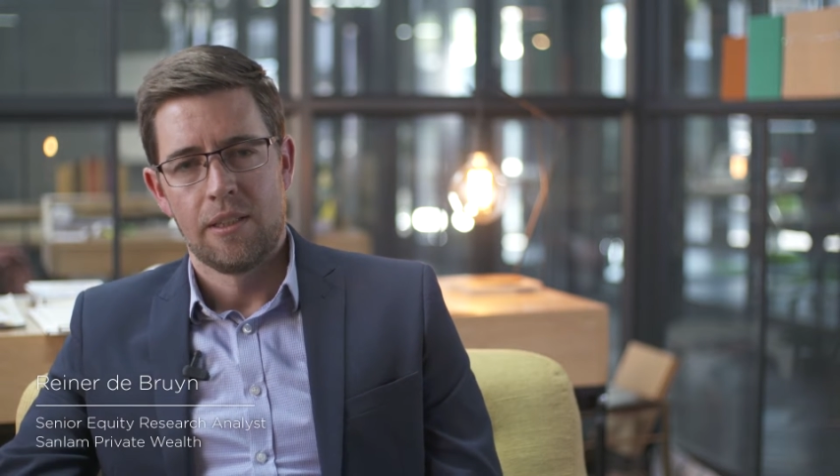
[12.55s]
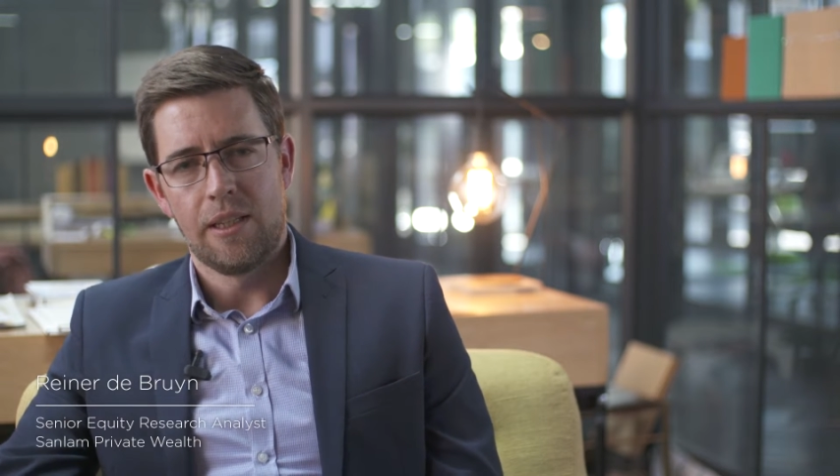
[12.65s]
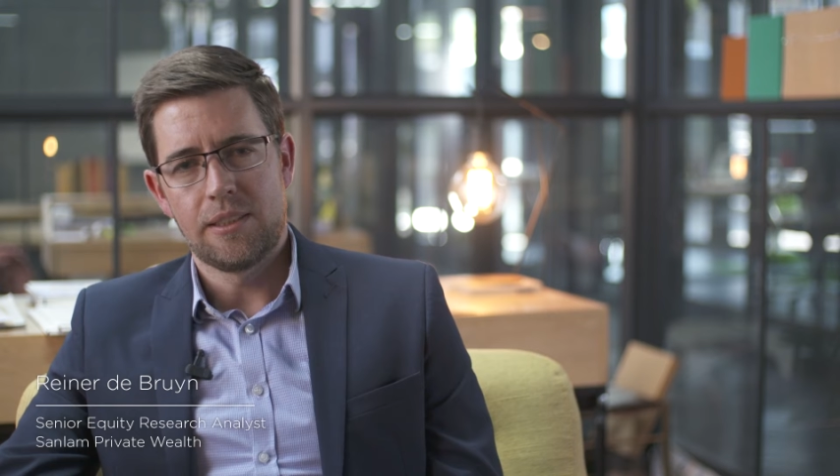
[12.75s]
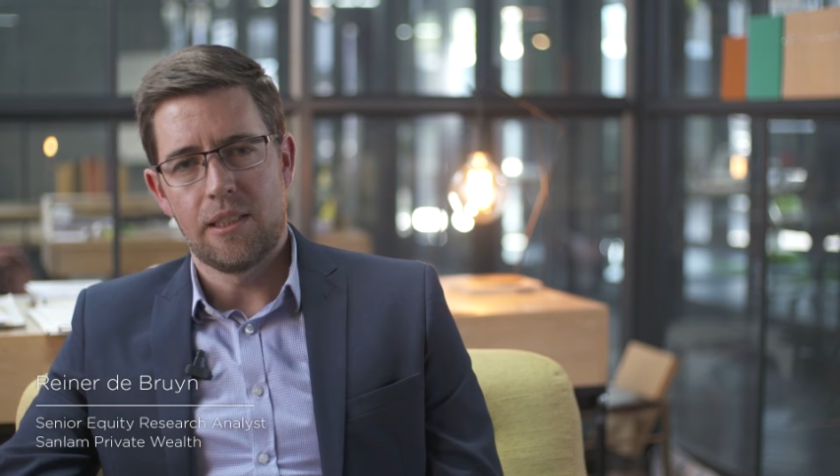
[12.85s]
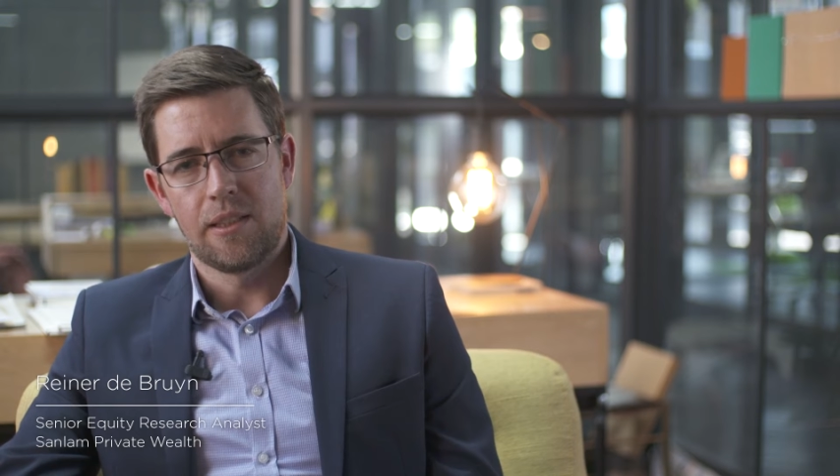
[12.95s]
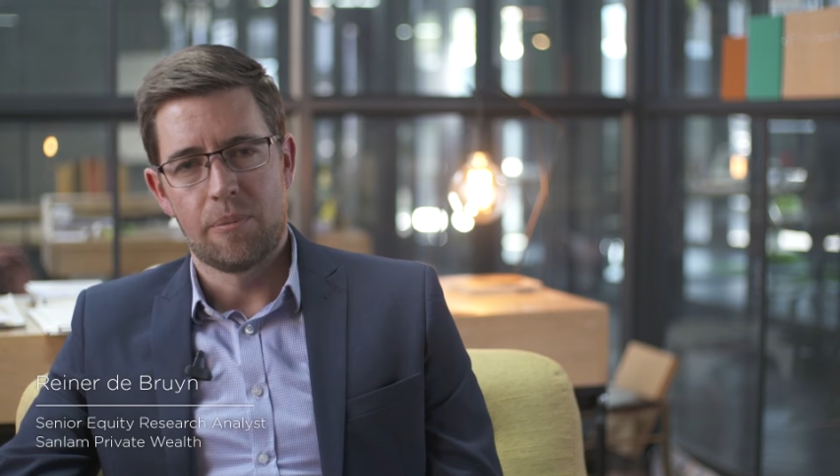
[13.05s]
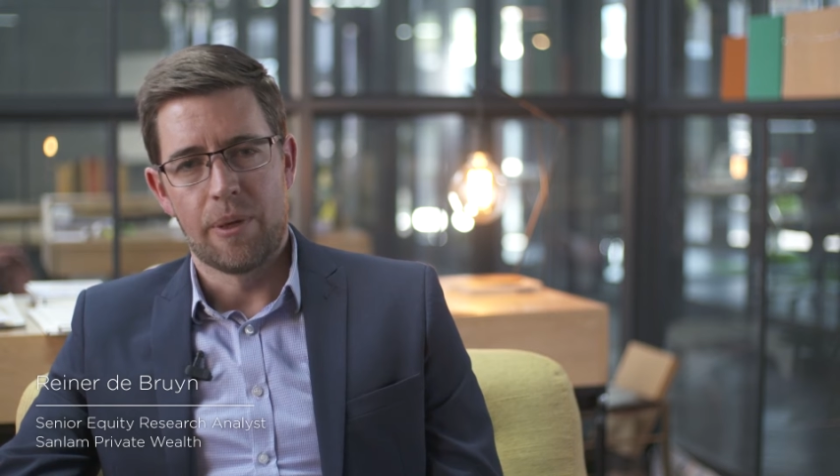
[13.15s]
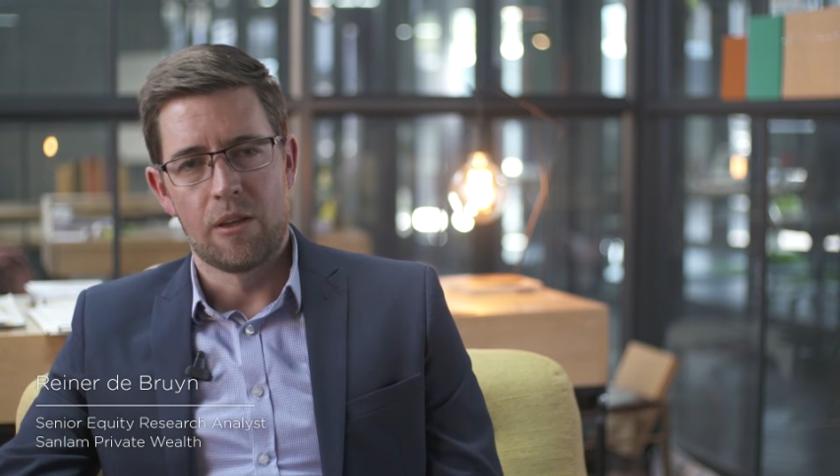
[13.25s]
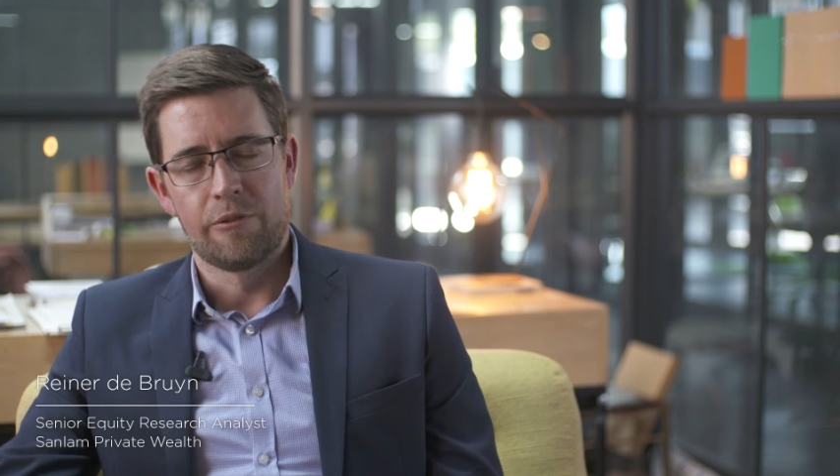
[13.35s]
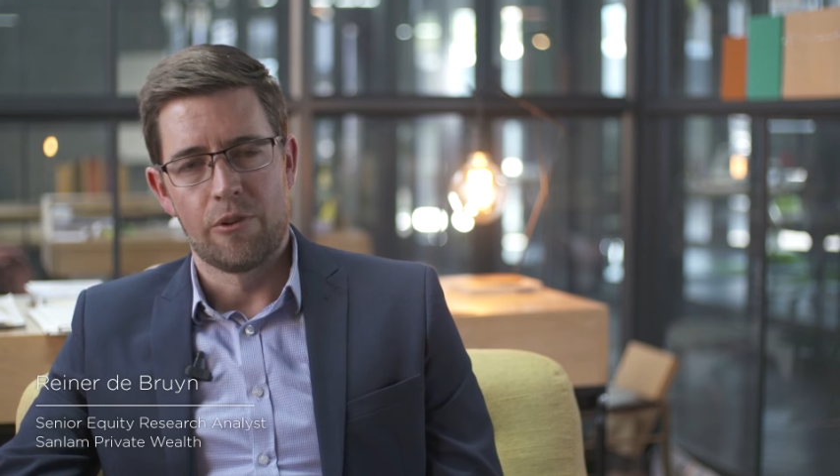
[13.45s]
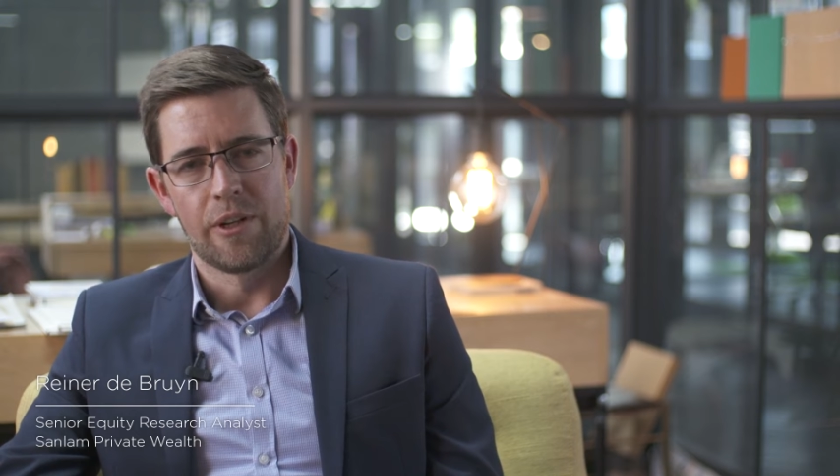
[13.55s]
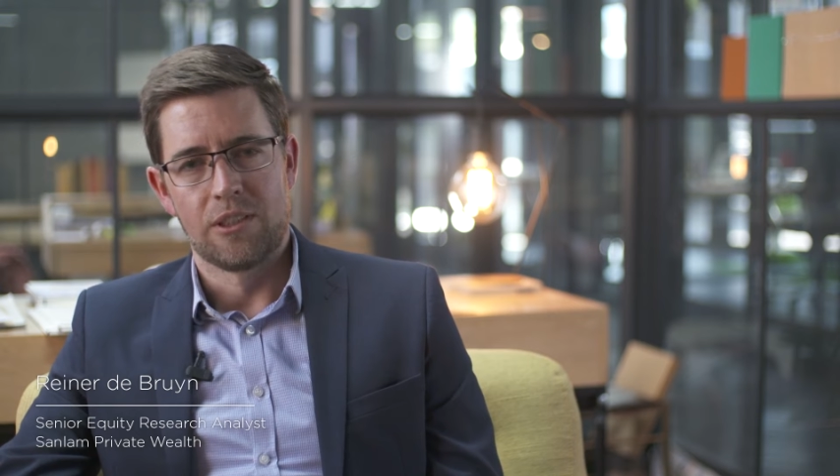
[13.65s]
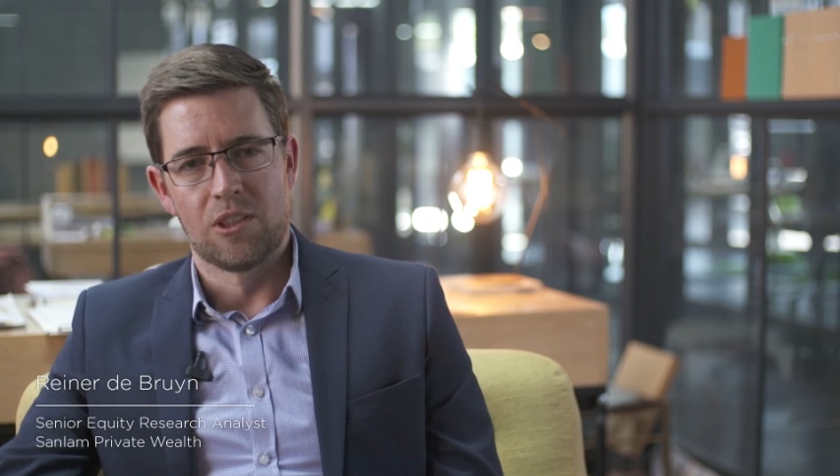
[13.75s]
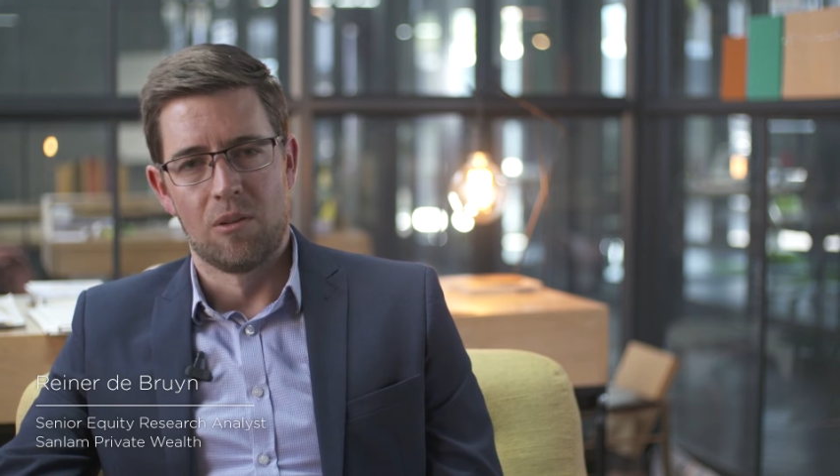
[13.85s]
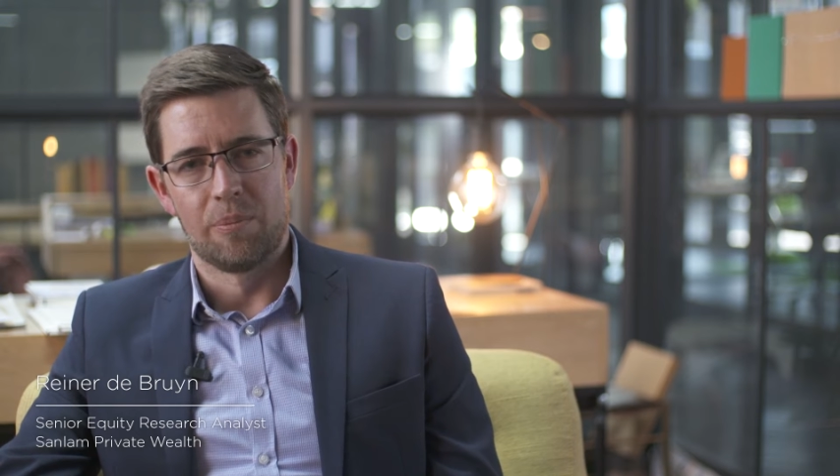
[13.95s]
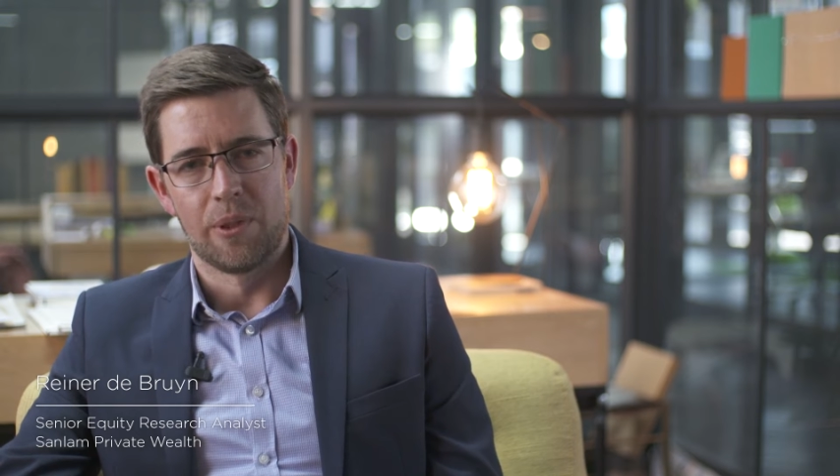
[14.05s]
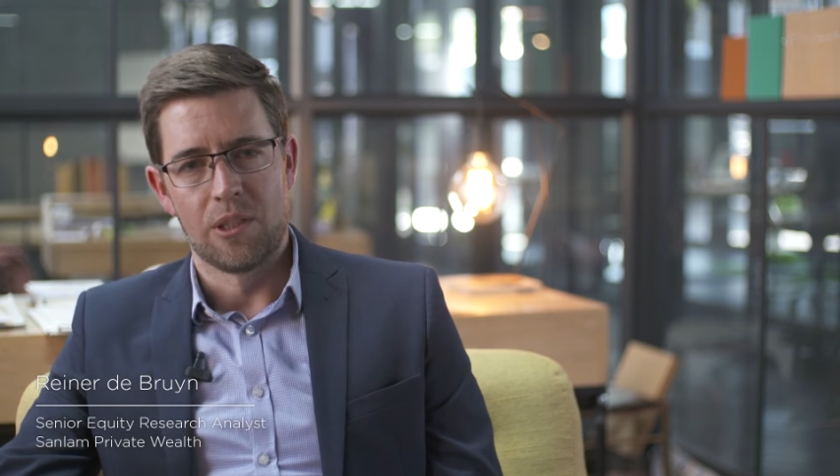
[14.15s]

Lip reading: Take Standard Bank for example.